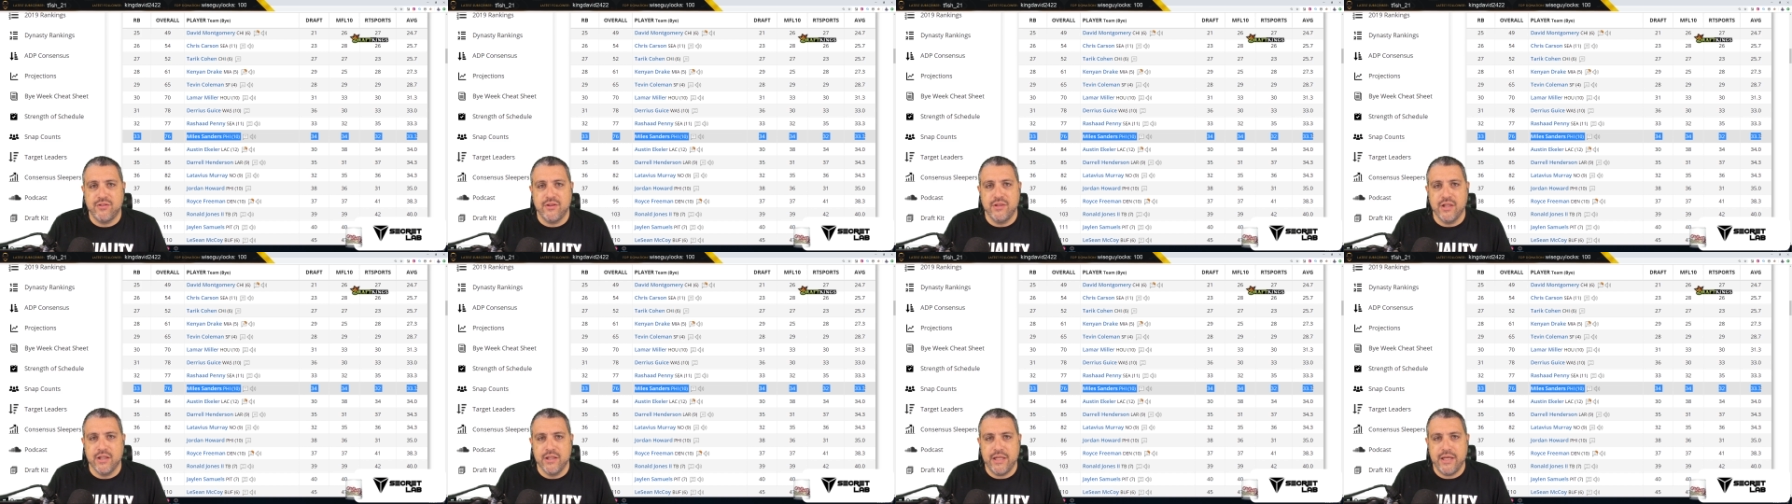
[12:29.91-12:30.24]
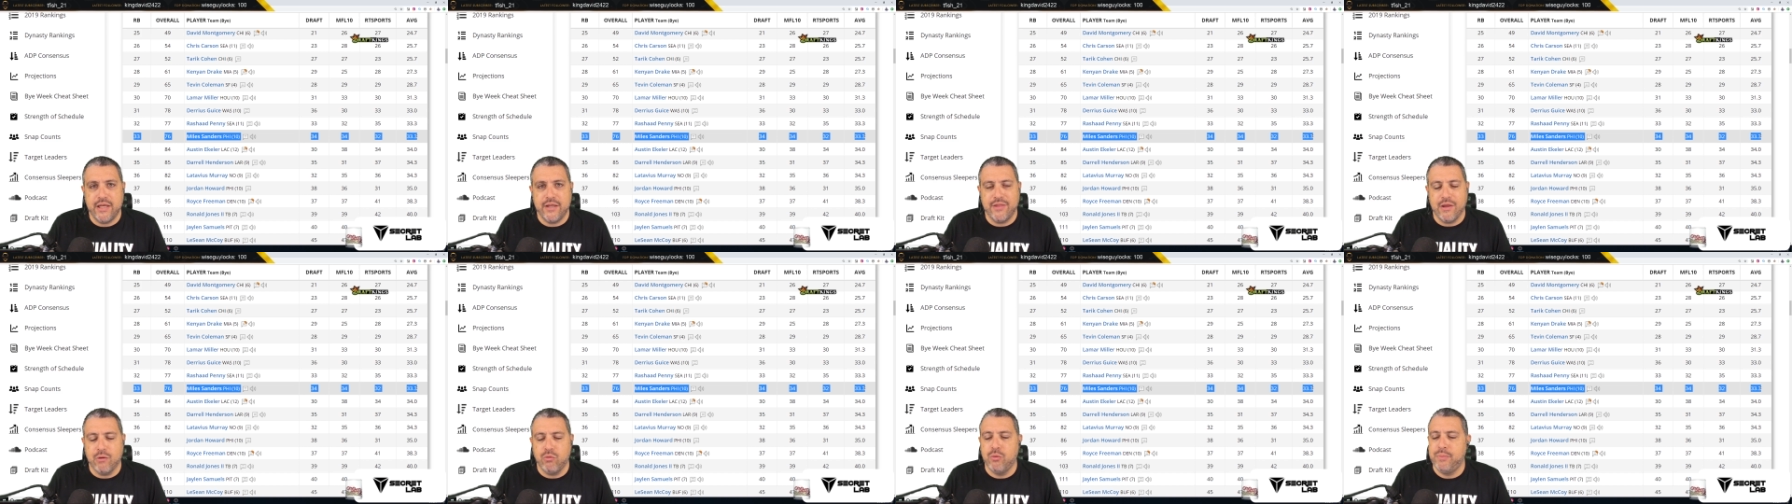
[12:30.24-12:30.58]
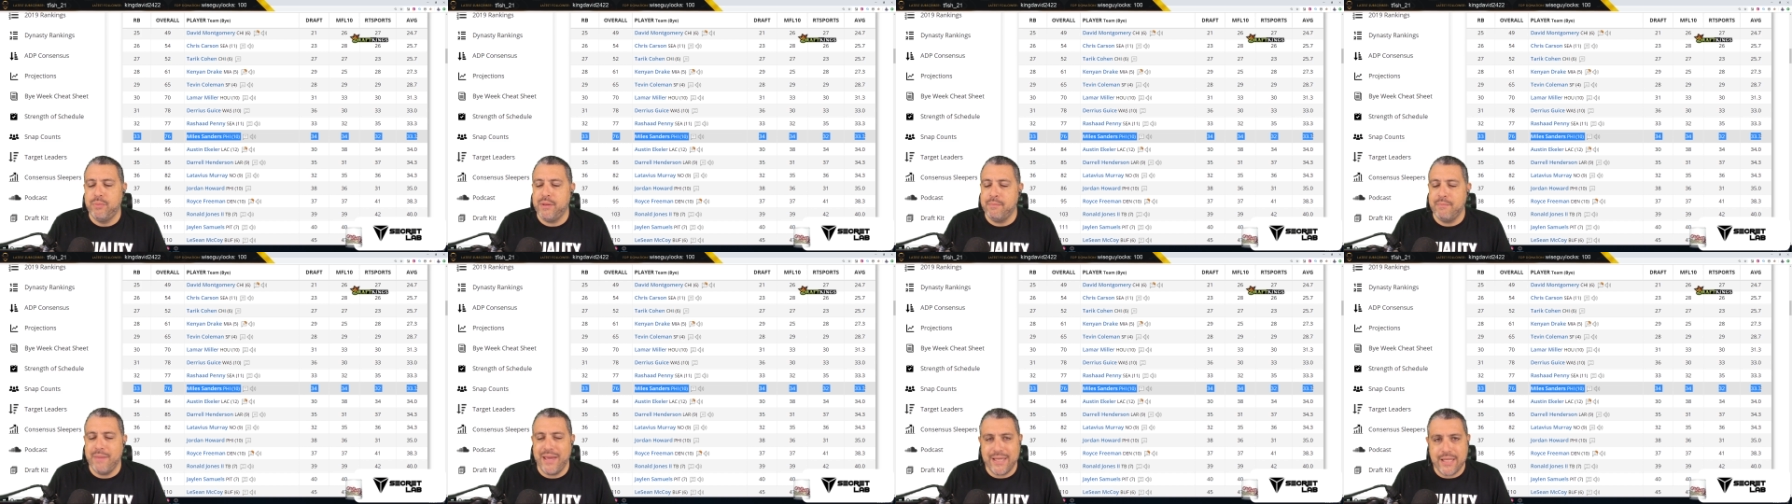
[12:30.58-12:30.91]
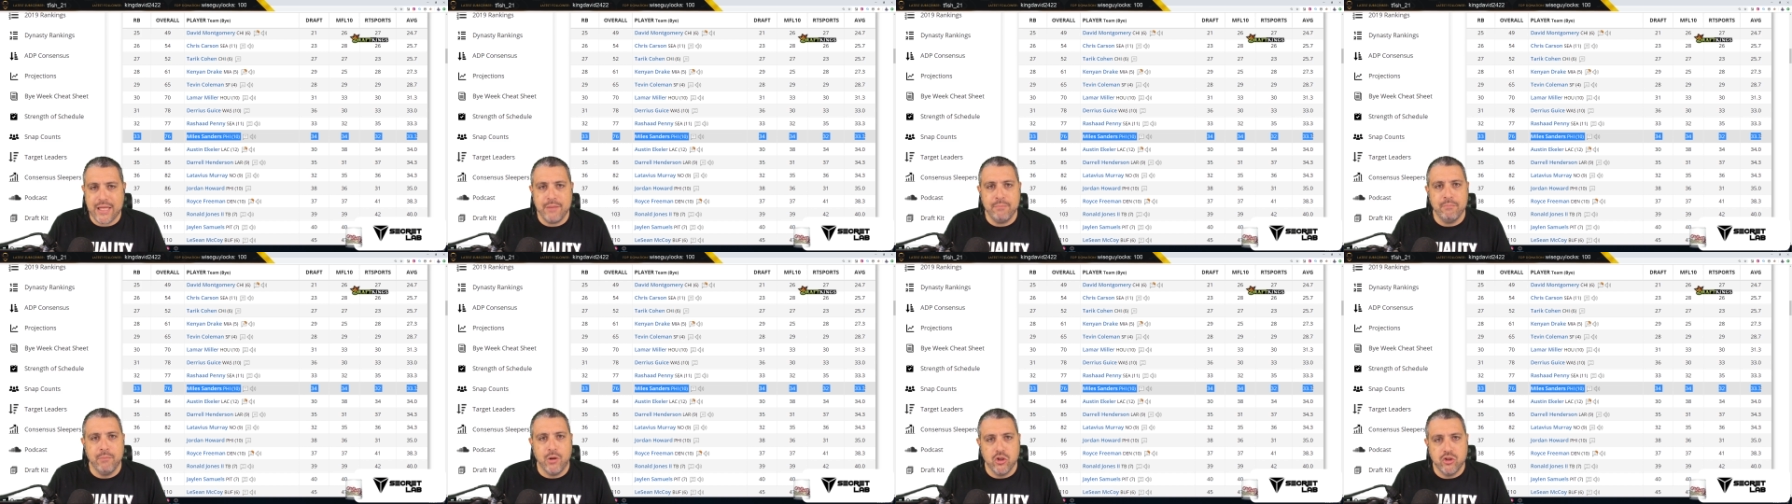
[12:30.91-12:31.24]
in the league that will be
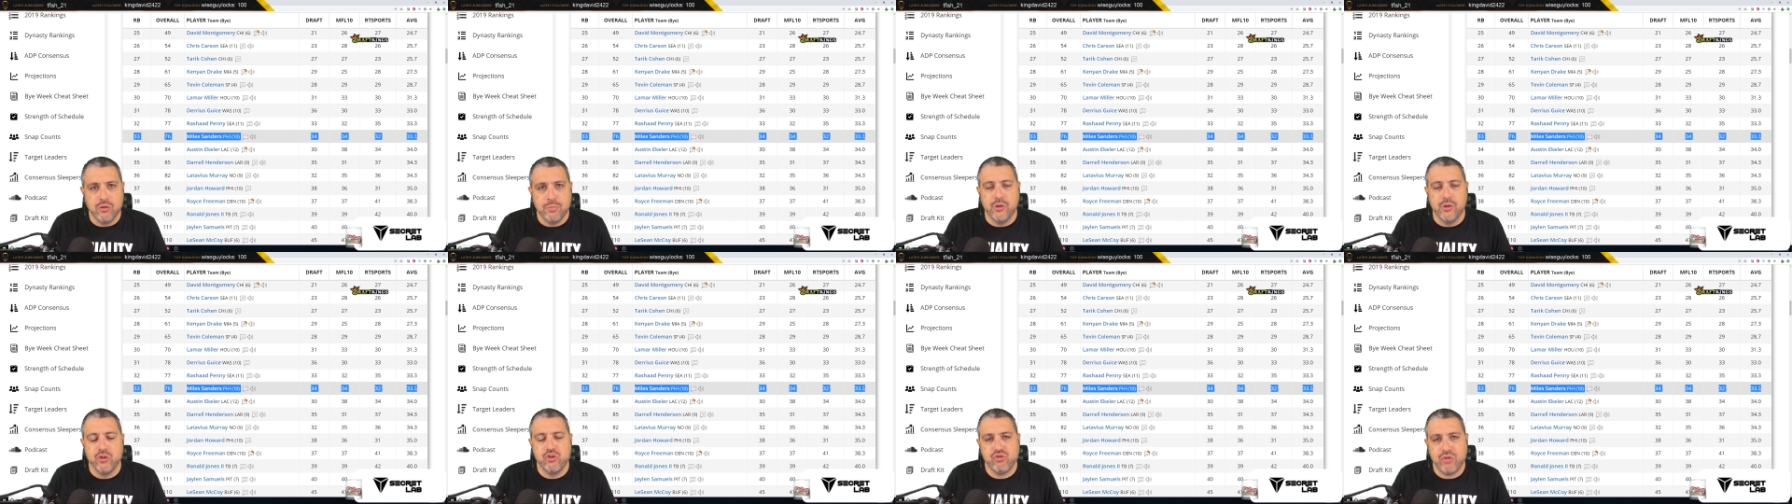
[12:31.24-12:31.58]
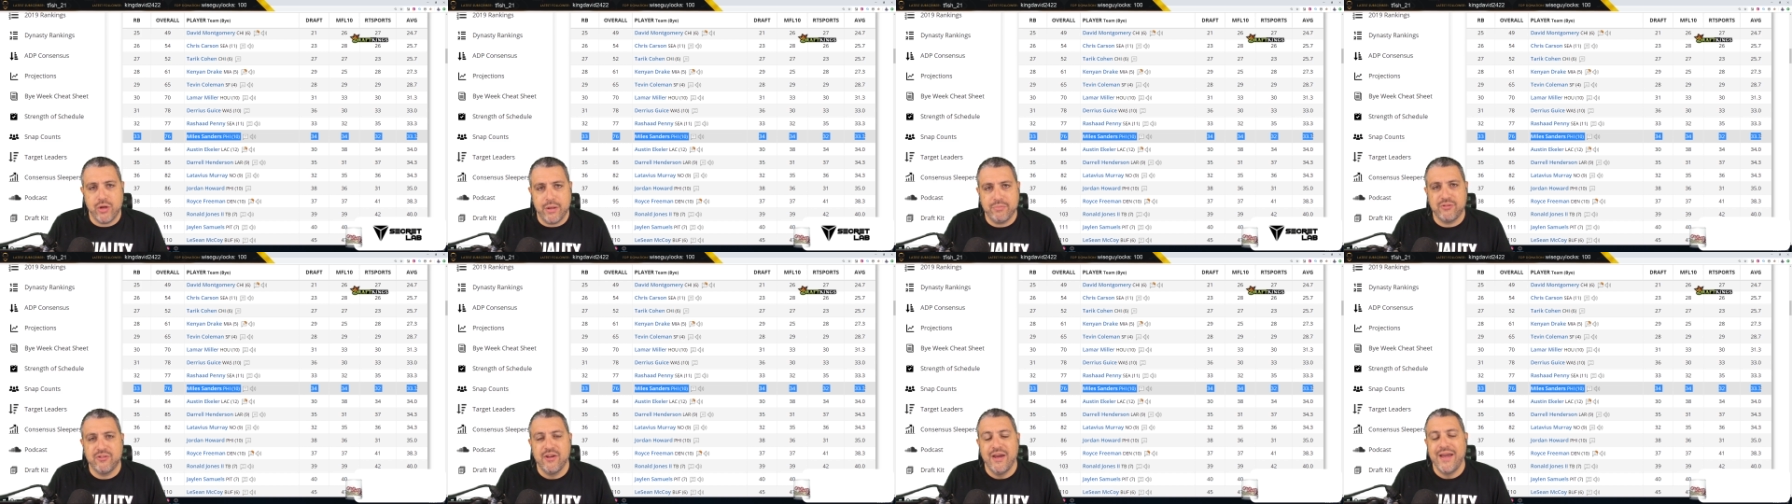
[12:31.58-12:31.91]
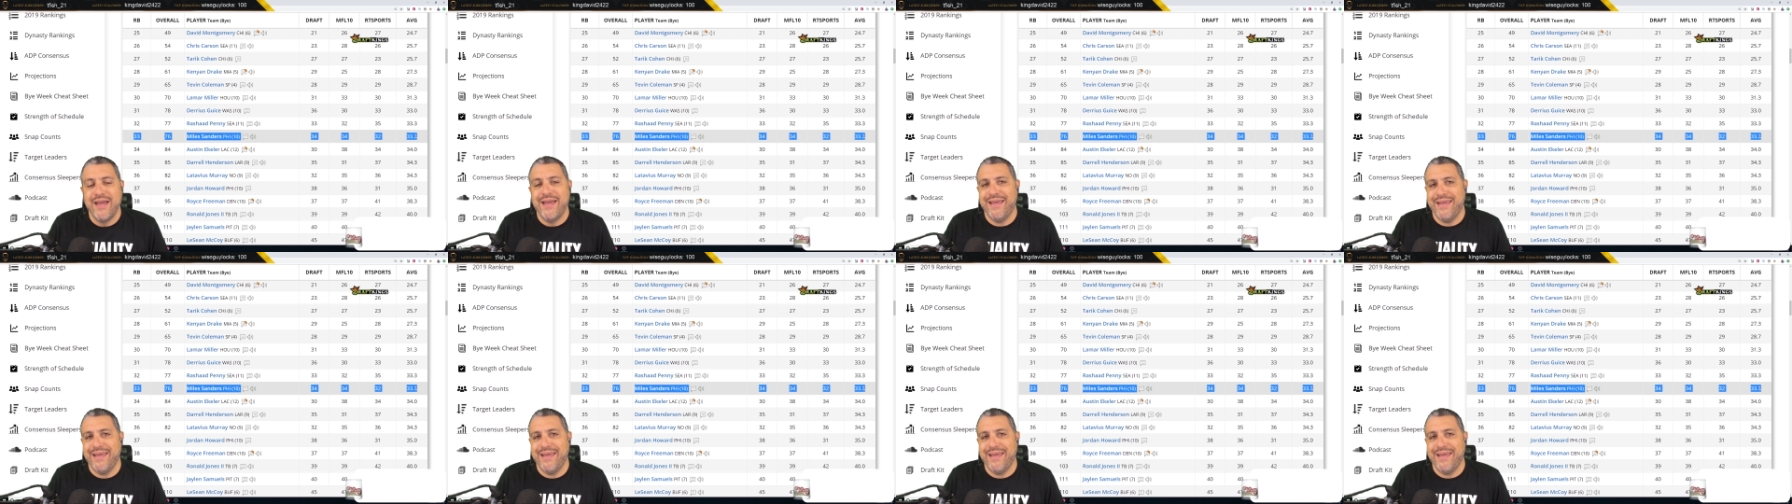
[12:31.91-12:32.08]
making multiple trips